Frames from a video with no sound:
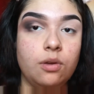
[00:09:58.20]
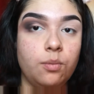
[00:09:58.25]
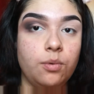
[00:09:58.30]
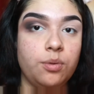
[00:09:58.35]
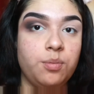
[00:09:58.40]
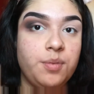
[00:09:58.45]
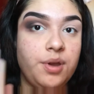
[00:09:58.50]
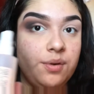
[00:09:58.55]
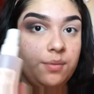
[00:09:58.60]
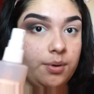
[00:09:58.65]

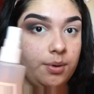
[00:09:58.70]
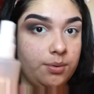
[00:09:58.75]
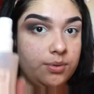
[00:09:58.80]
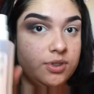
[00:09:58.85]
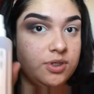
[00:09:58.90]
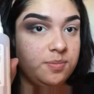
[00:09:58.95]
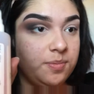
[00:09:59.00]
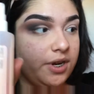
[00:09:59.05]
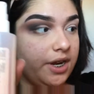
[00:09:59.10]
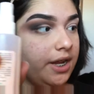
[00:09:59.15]
with my rose
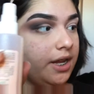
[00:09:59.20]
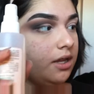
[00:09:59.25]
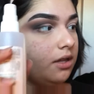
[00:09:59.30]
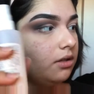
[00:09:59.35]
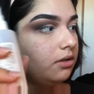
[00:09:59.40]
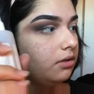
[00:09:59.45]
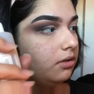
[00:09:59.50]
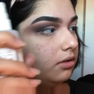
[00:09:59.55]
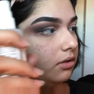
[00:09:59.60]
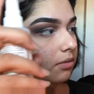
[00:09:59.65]
spray,
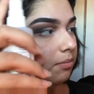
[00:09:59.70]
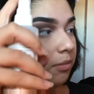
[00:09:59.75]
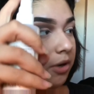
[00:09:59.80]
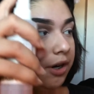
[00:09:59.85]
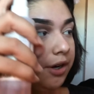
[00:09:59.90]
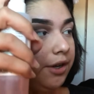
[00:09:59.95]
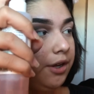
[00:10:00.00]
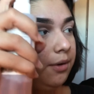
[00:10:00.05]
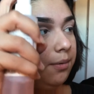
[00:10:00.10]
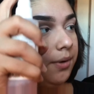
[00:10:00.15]

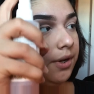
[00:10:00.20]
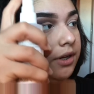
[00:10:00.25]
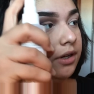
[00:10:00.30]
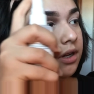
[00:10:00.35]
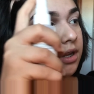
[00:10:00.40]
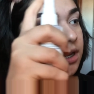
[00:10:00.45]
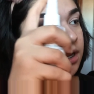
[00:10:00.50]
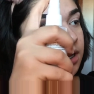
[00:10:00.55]
Mario one.